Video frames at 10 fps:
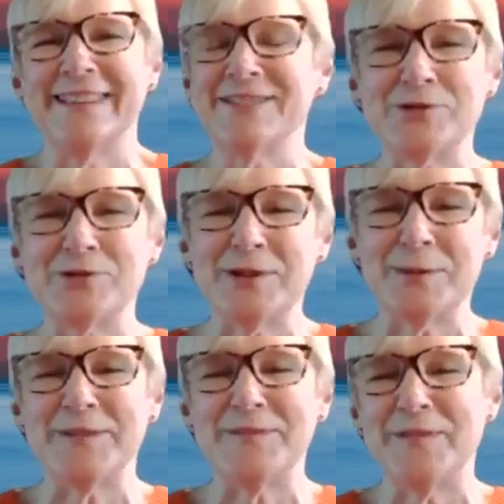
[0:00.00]
and
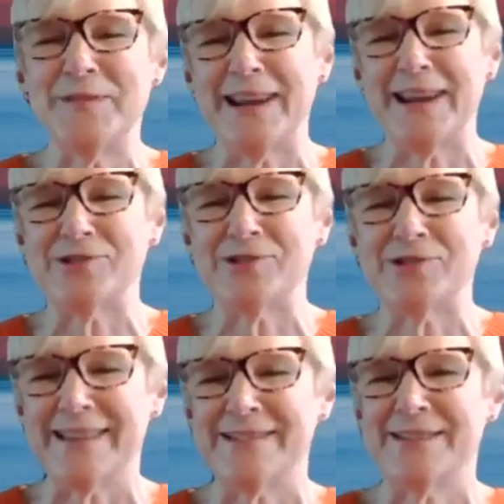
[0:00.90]
scholarships and
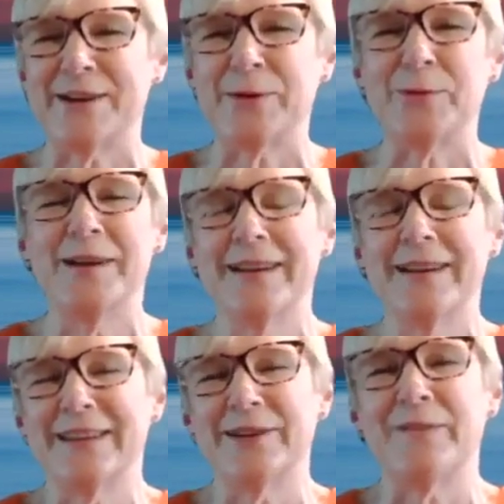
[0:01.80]
financial aid. So,
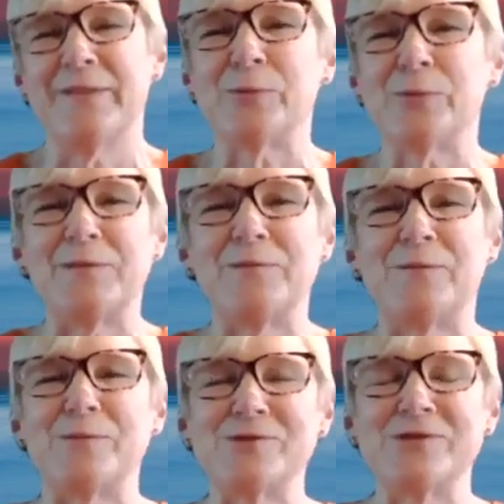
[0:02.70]
I feel
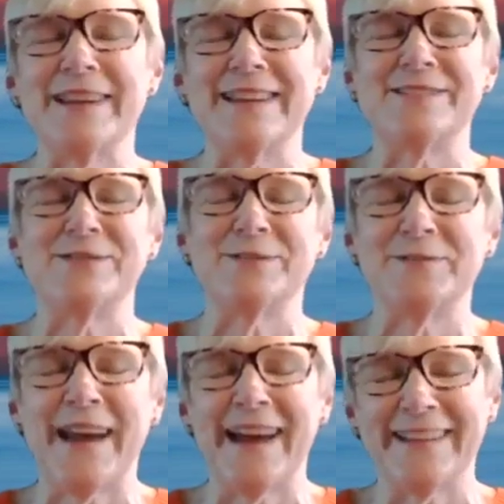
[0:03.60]
really fortunate
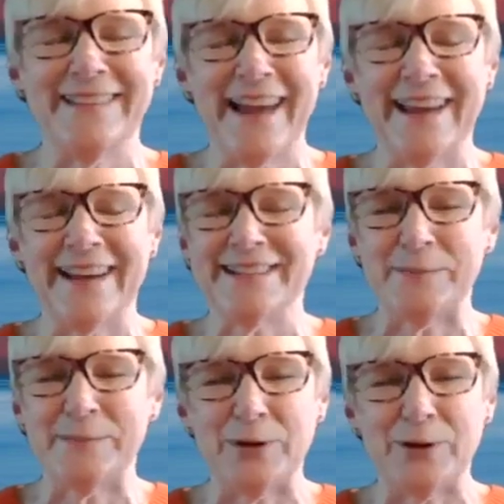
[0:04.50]
to have had that
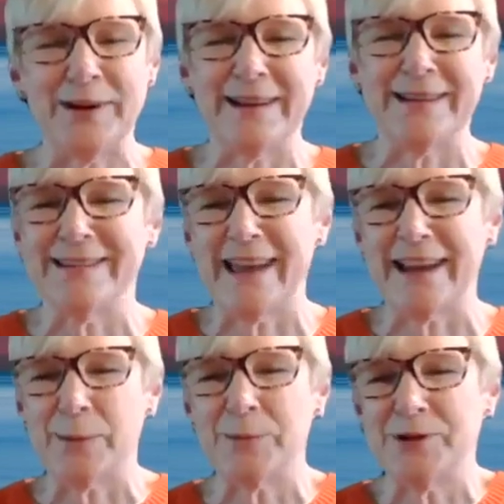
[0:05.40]
experience and
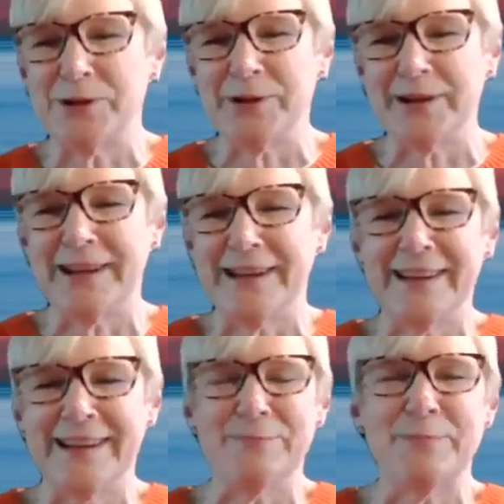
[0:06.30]
that opportunity
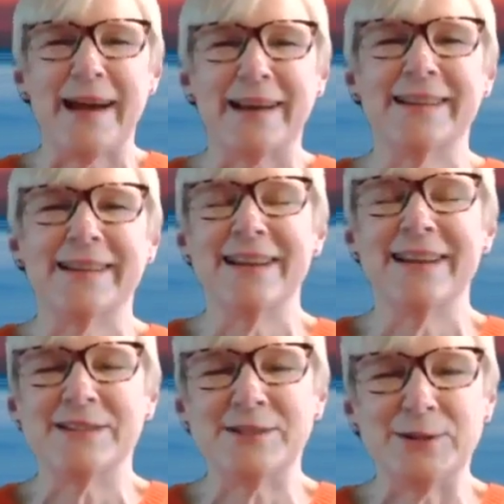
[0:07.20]
to impact
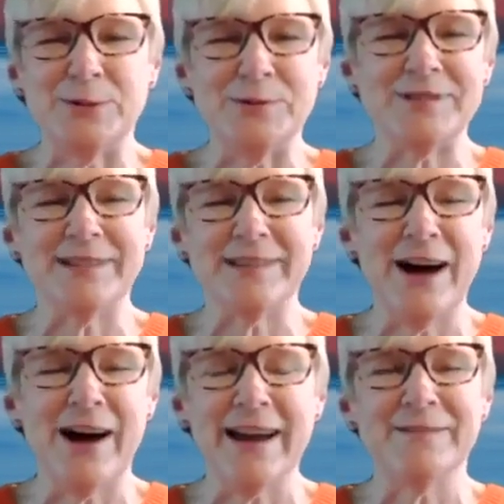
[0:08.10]
students'
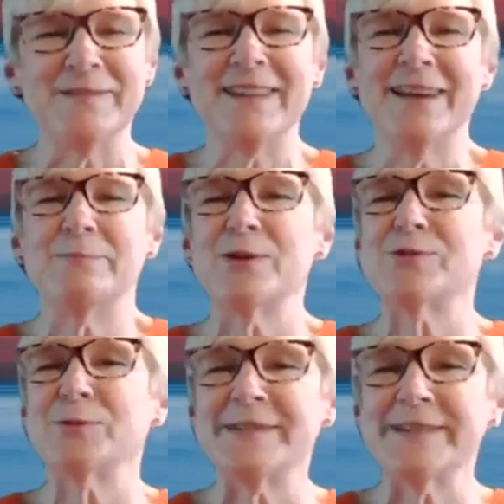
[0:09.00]
lives.
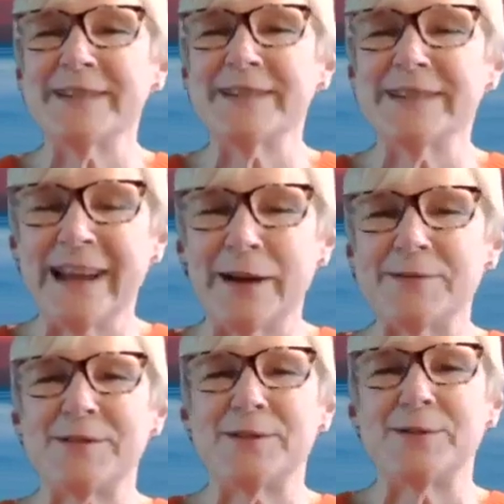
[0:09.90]
Most recently, I
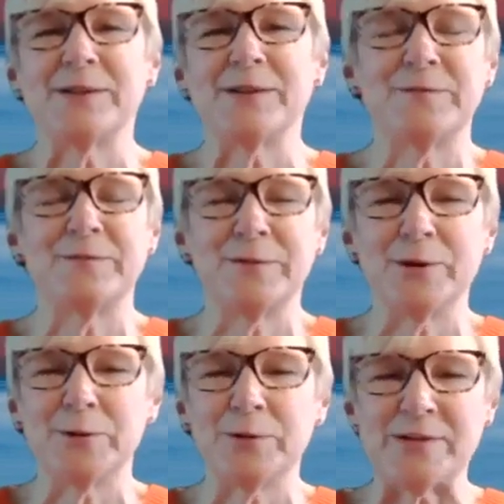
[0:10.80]
was the director
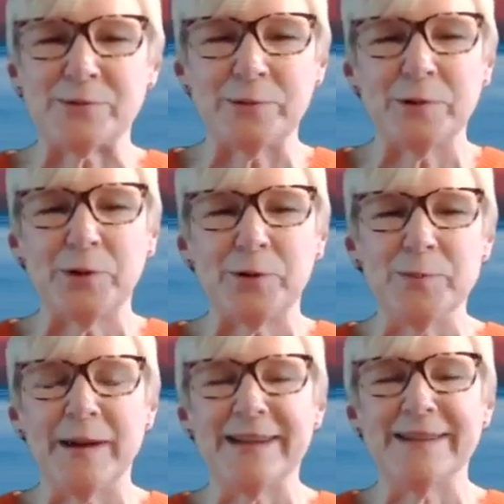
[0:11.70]
for graduate
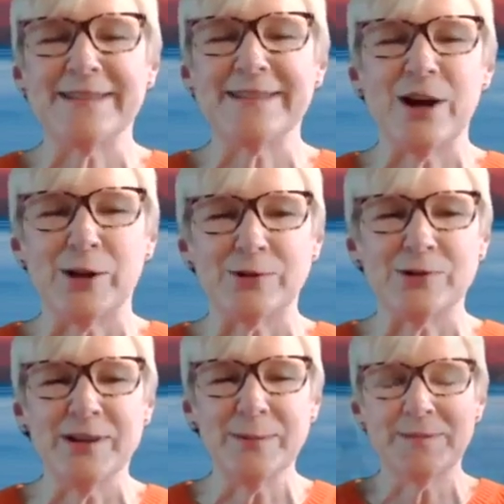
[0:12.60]
recruitment and
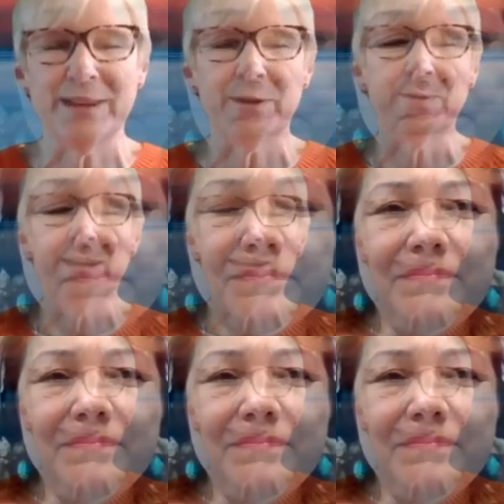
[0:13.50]
scholarships. So,